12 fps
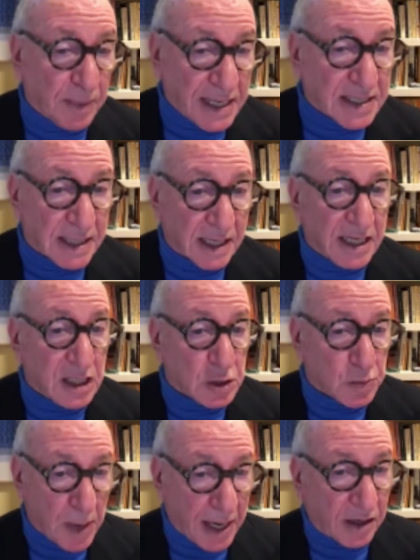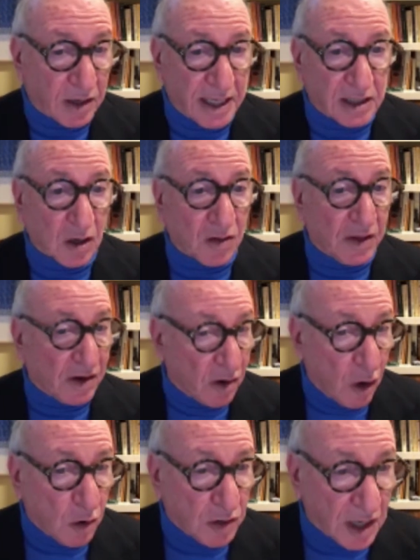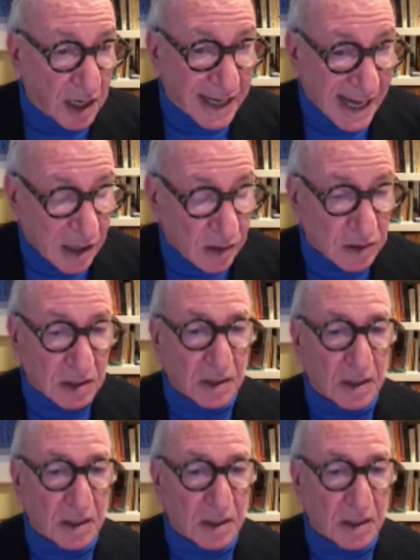basically speculate on their own account.